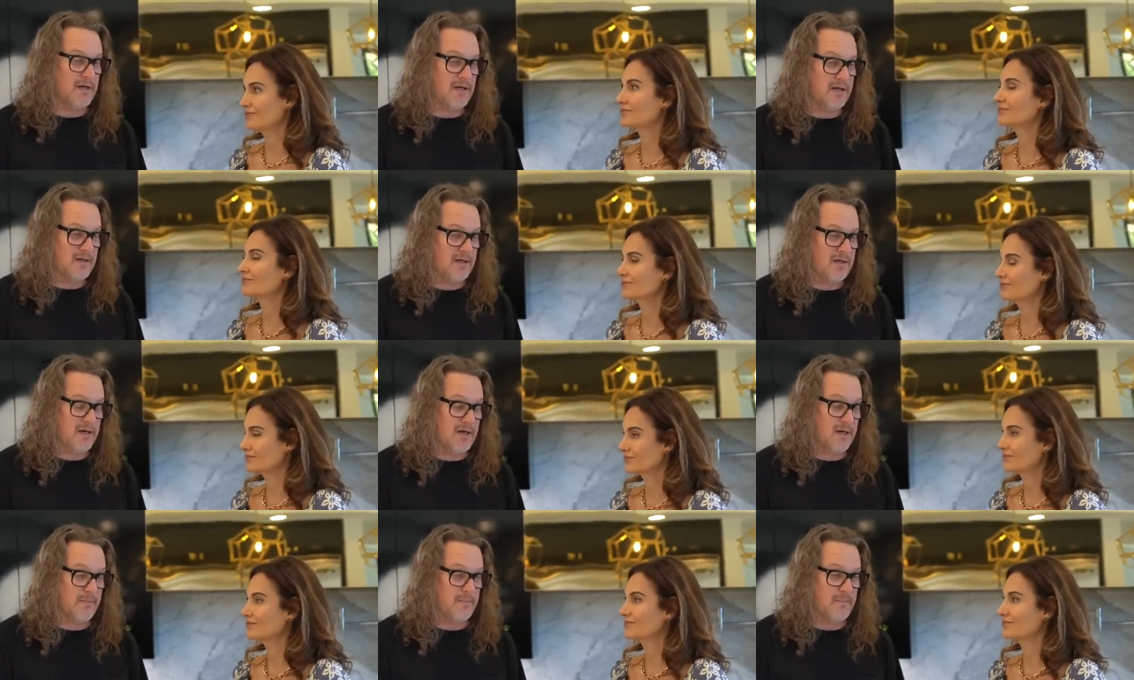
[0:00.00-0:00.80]
Speaker 1: And,
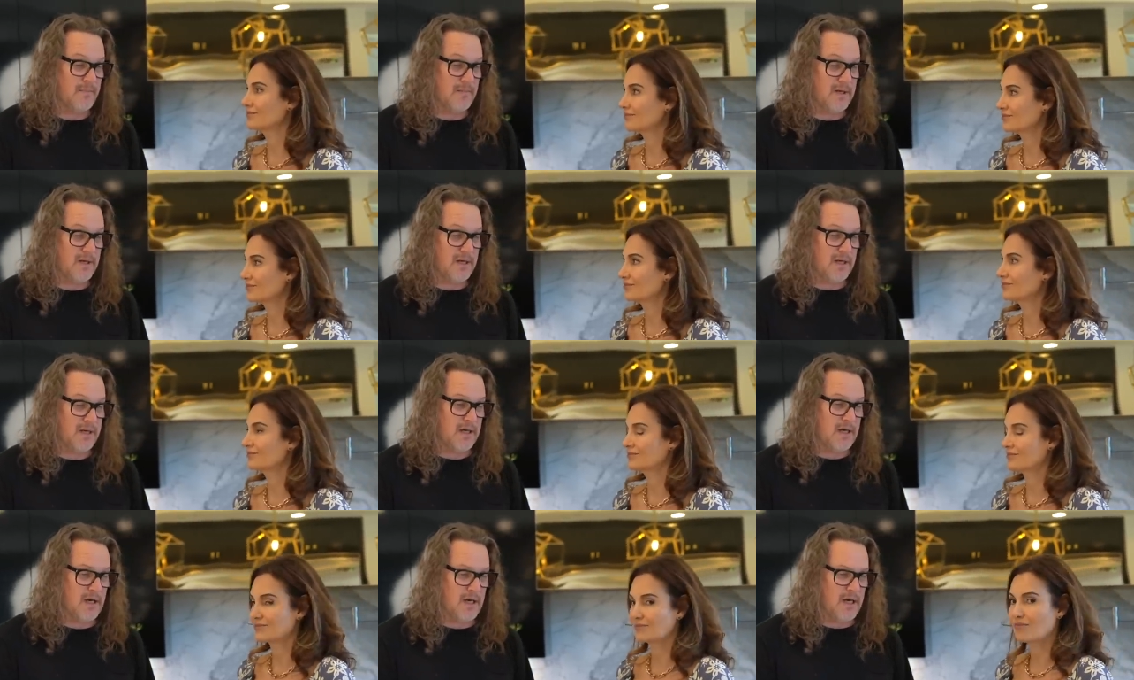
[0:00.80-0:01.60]
um, and
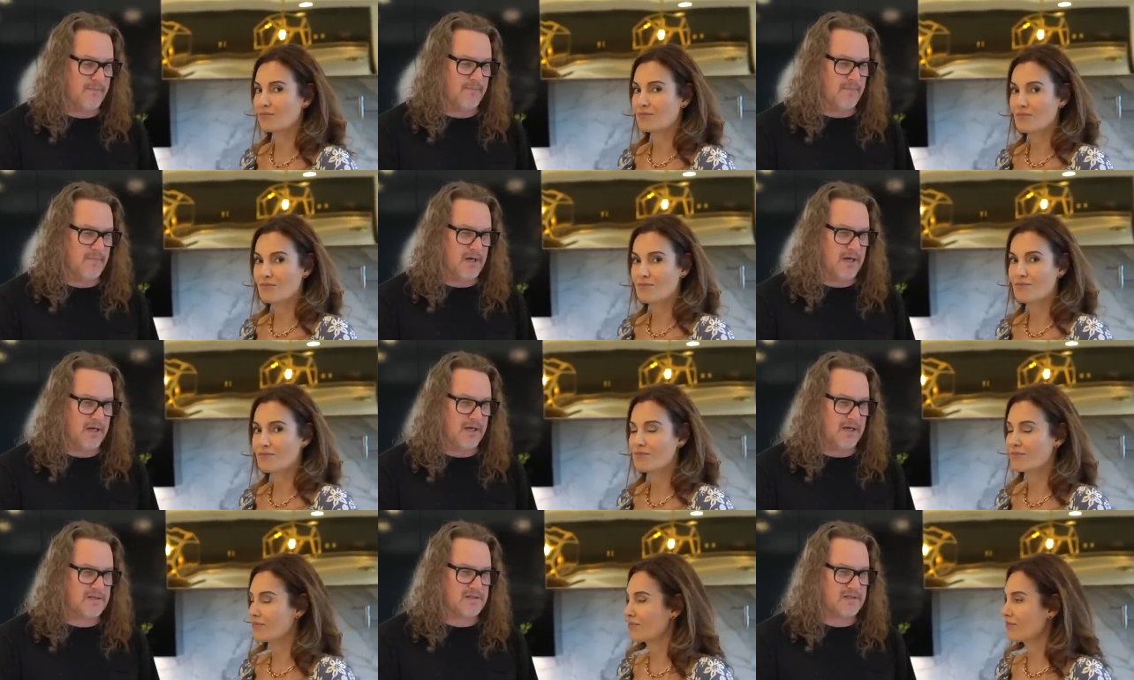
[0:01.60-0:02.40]
I, I
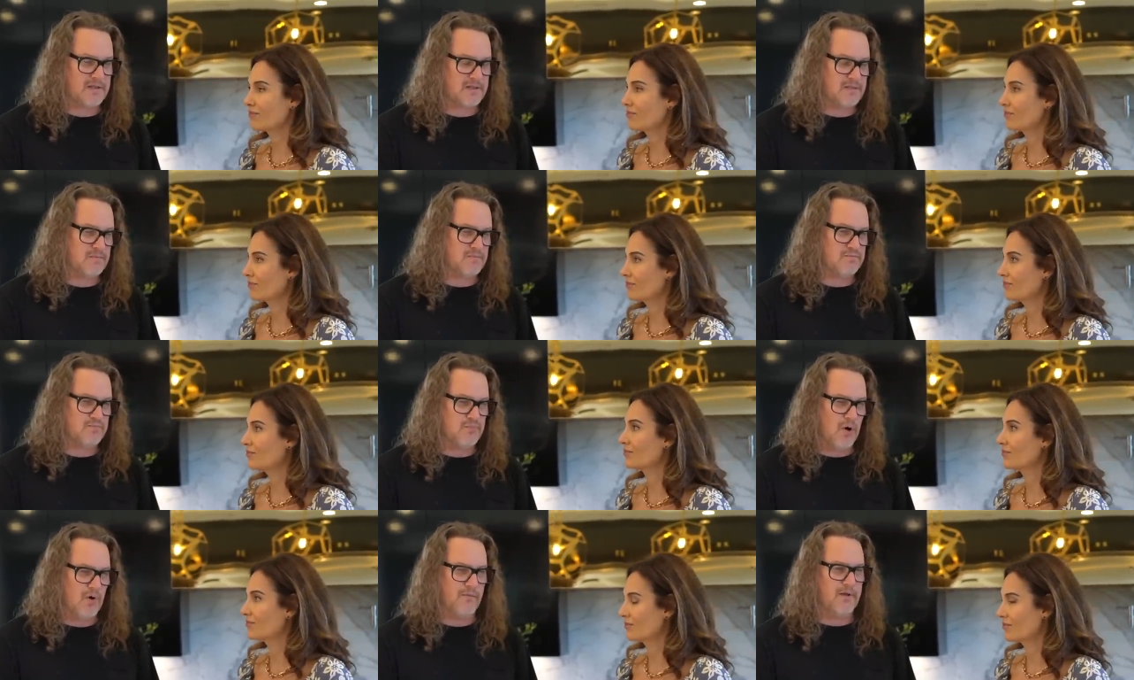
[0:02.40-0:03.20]
guess
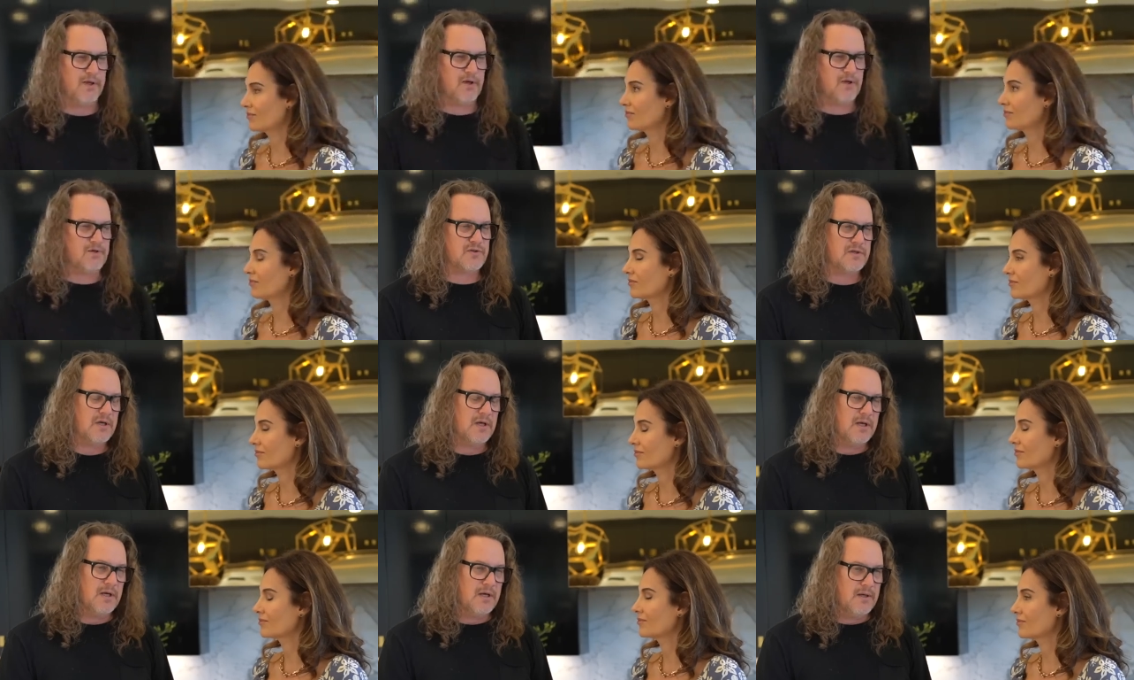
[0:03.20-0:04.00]
over the years,
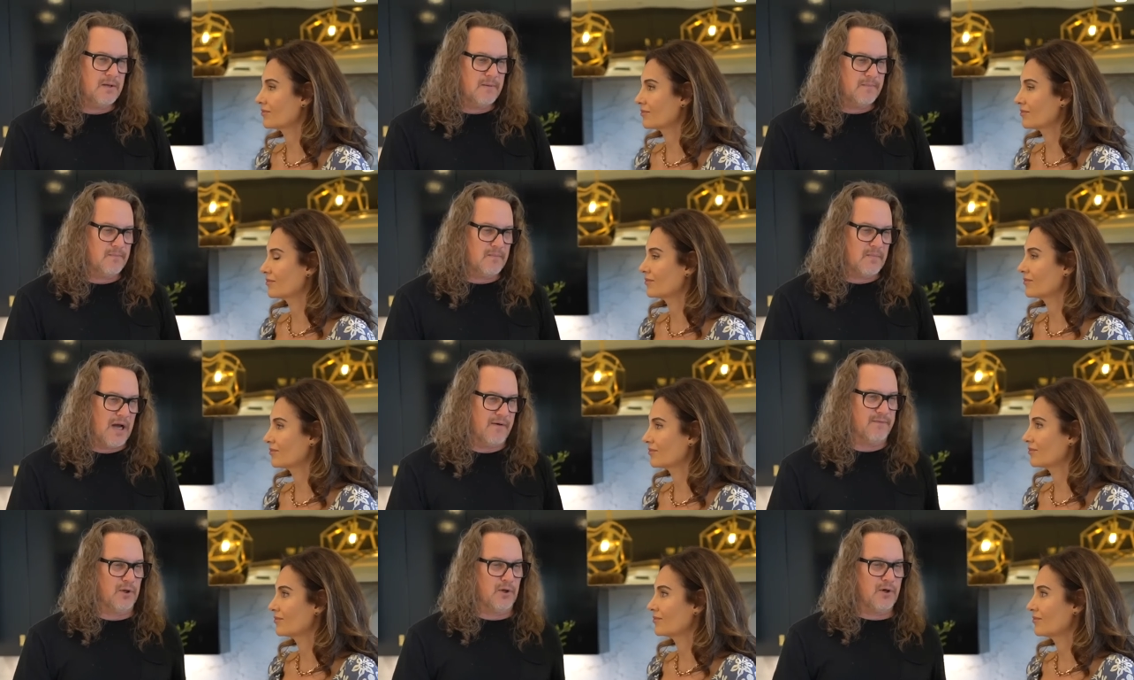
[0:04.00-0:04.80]

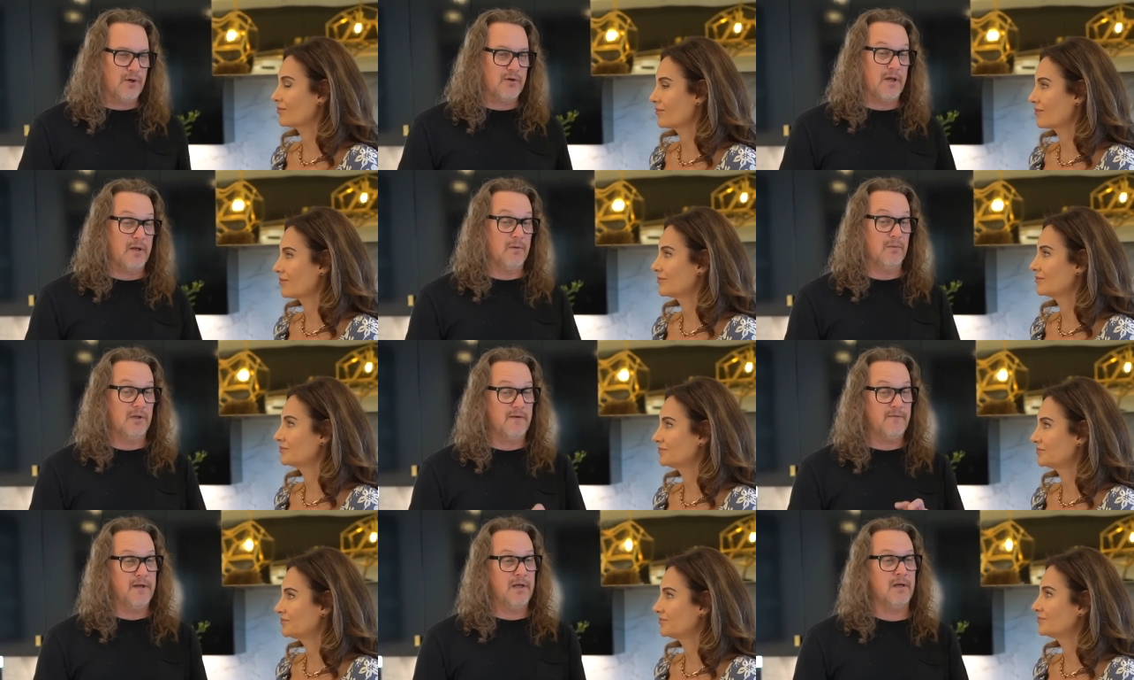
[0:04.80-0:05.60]
I've learned that
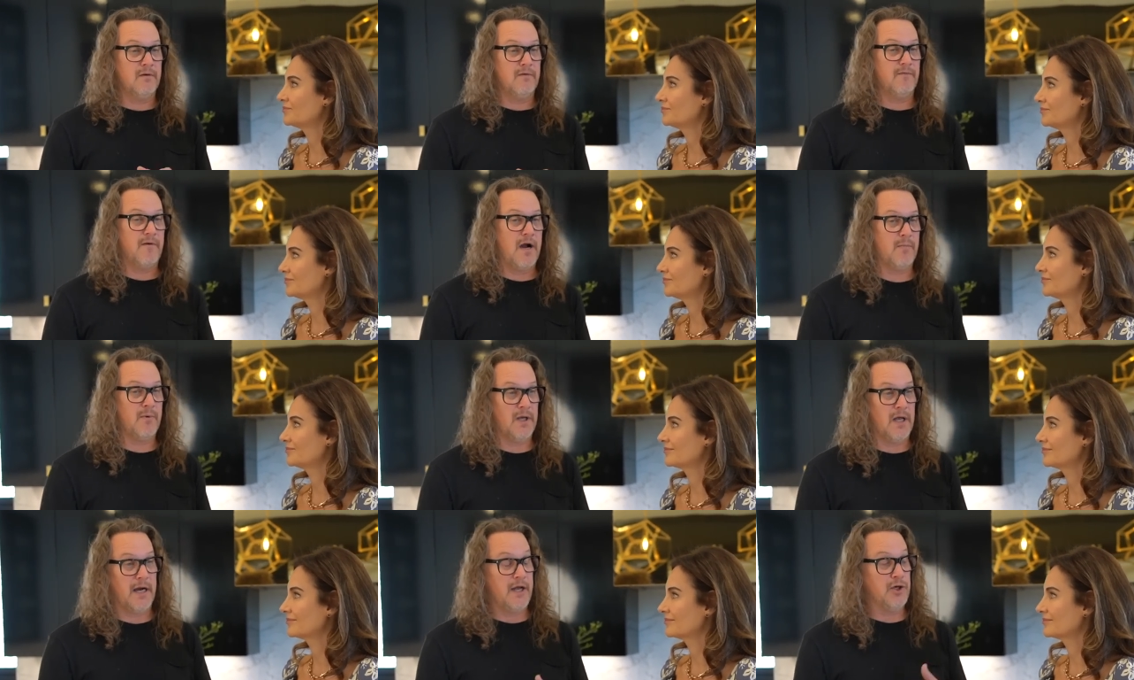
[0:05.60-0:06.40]
living in an environment
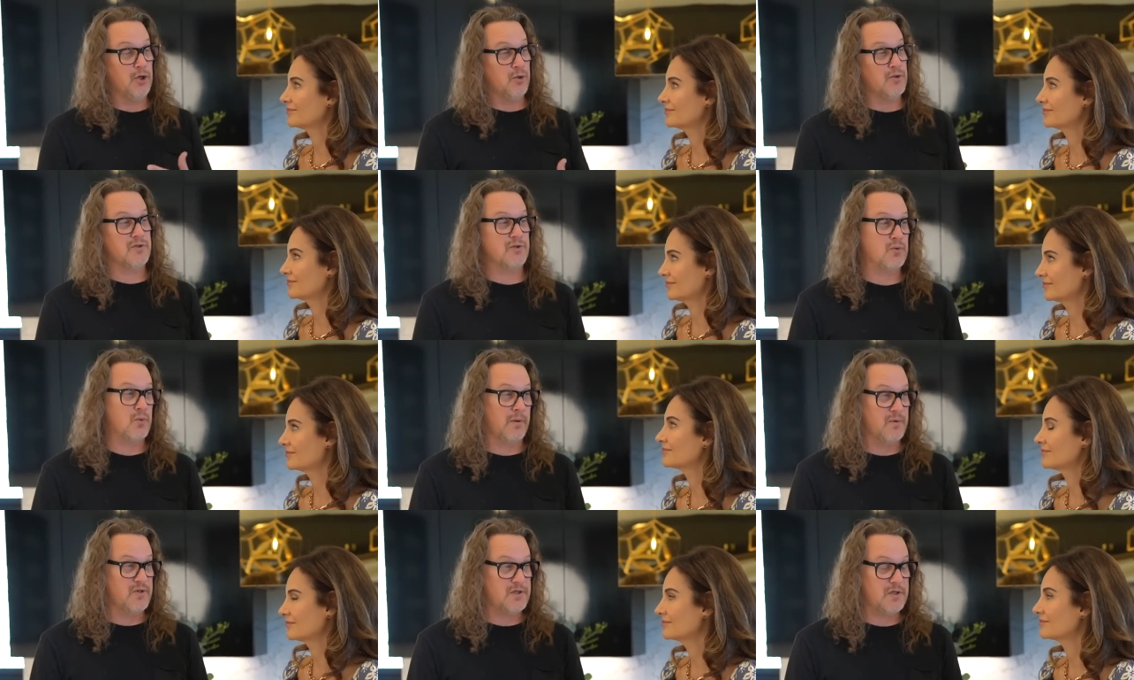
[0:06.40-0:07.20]
like I do as a
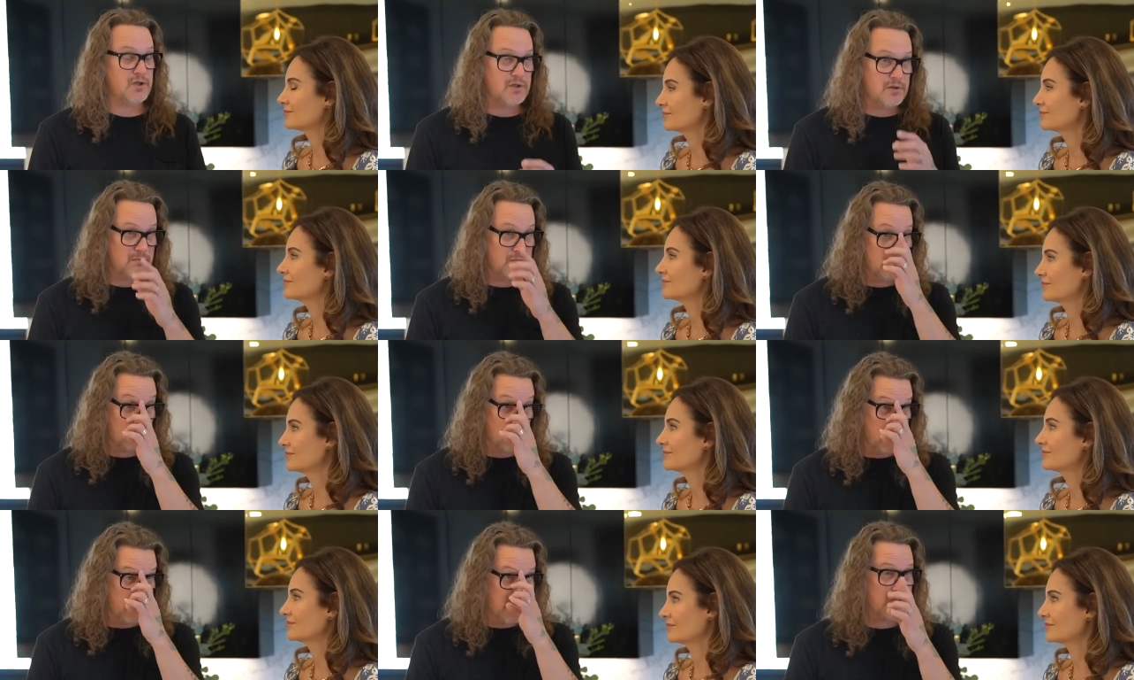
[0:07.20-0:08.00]
touring musician,
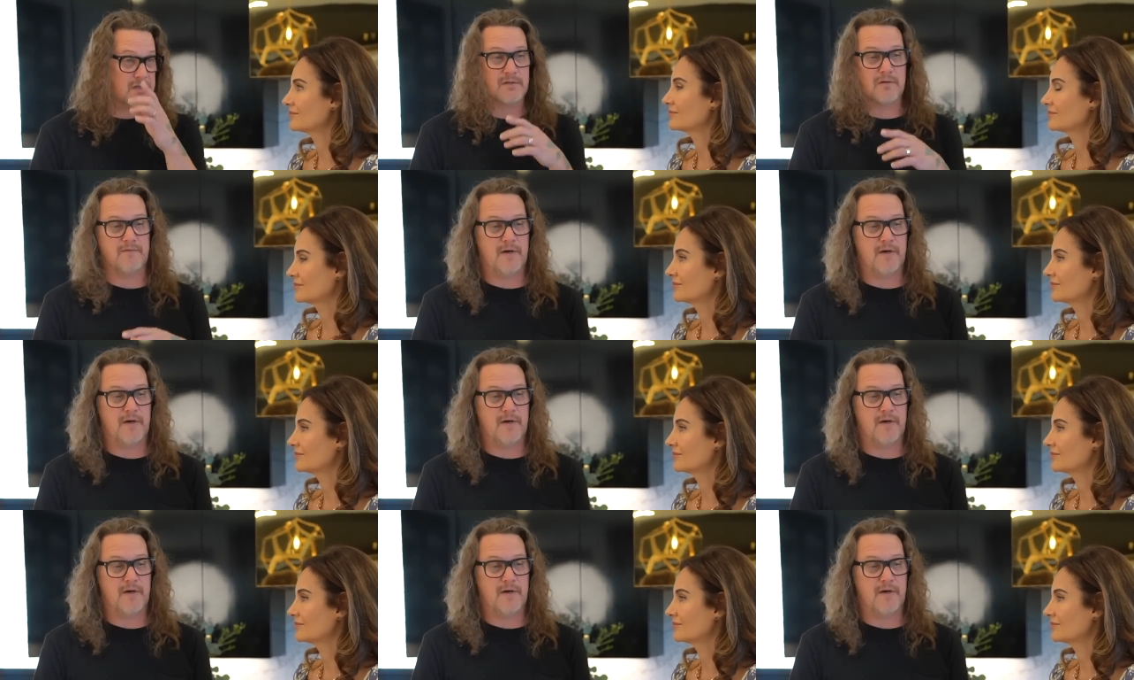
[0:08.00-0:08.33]
tour buses are